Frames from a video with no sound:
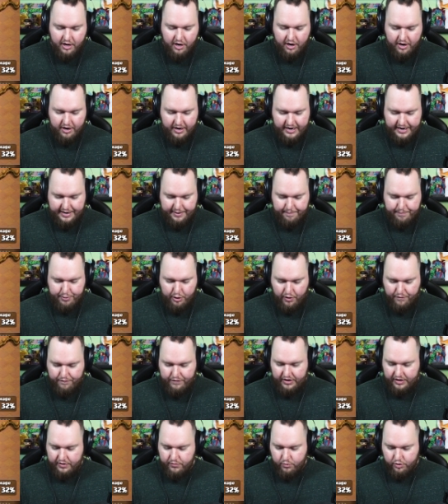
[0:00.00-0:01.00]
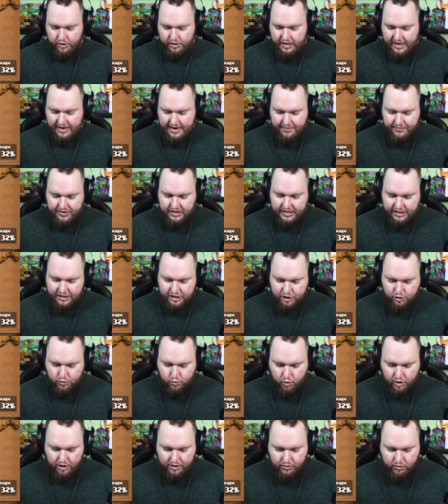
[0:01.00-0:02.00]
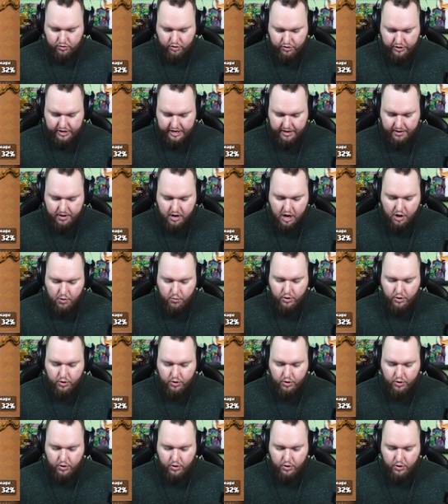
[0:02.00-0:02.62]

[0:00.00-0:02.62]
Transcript: All right, perfect. We're letting everything just work through here.